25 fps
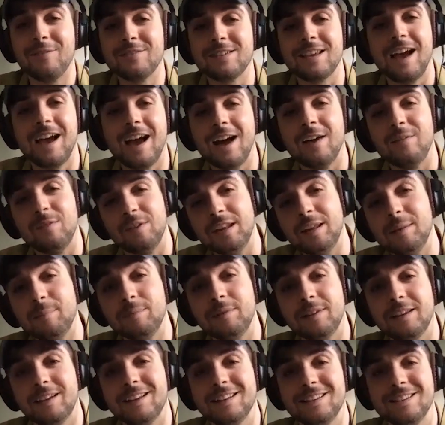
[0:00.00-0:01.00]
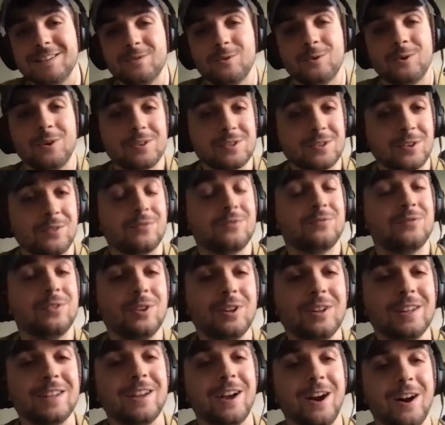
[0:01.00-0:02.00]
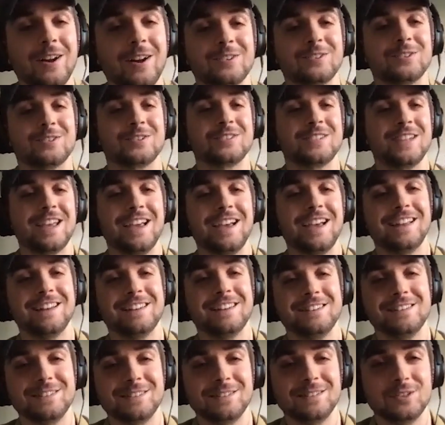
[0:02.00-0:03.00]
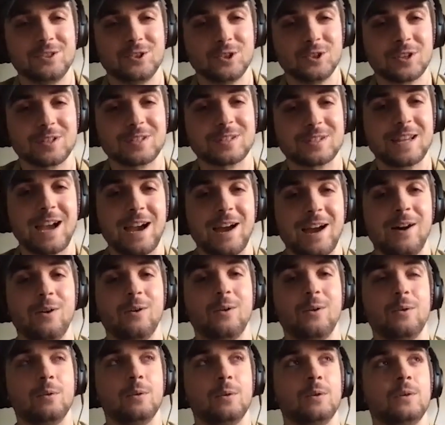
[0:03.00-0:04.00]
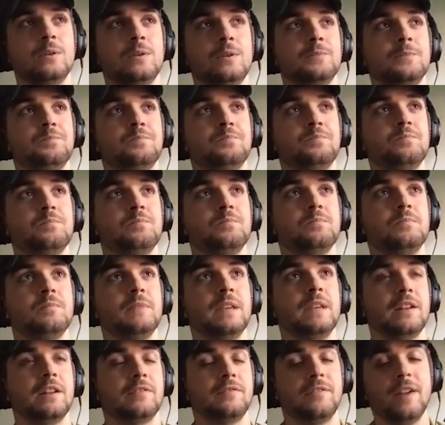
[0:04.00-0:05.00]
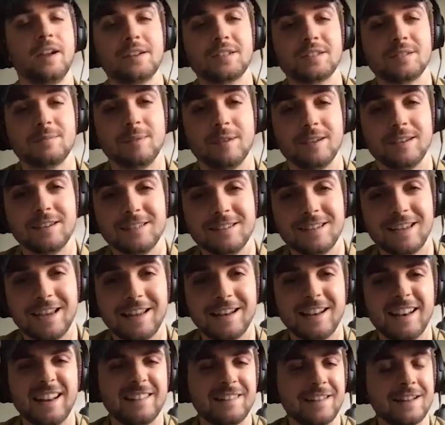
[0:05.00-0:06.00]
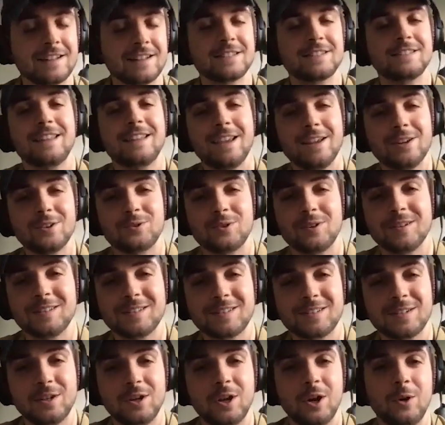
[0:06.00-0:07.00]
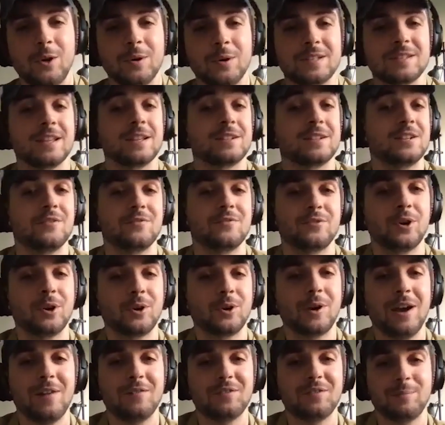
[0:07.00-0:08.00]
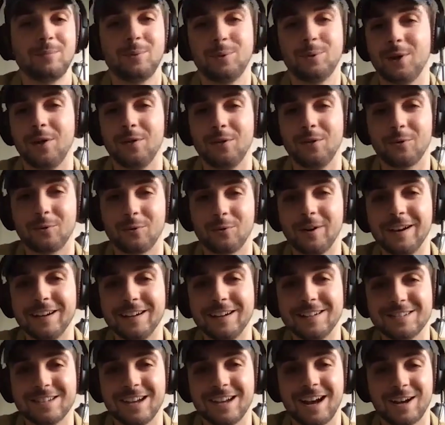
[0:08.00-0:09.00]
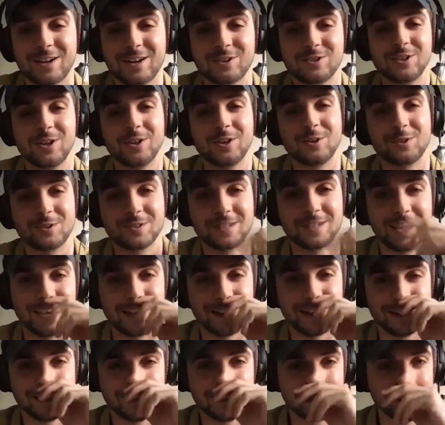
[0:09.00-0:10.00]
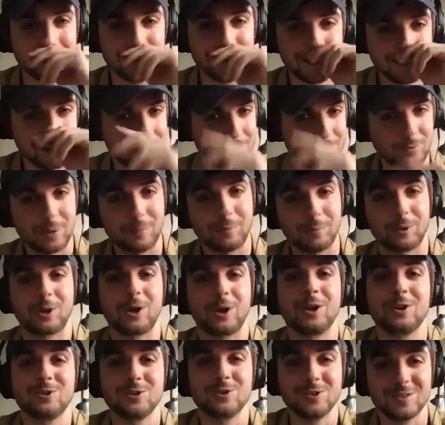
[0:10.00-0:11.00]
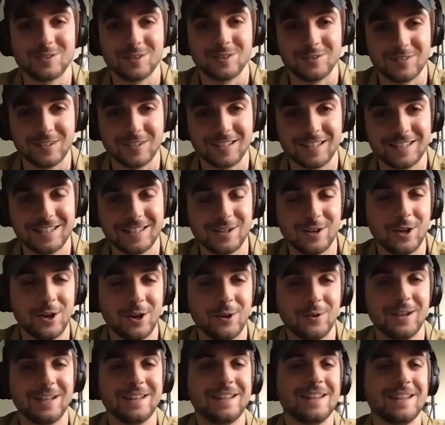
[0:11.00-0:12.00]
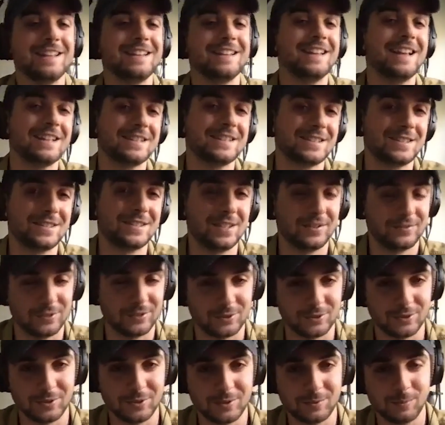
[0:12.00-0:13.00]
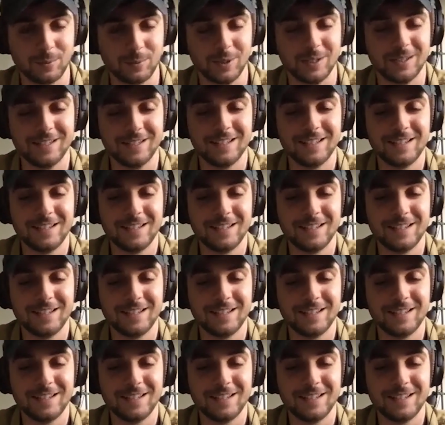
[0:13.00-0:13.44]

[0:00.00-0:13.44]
to have an implant in order to fully understand just how it affects me. And that's dangerous. You know, it's like, did Frodo have to put on the ring to actually understand the repercussions of it, you know? And that's difficult, but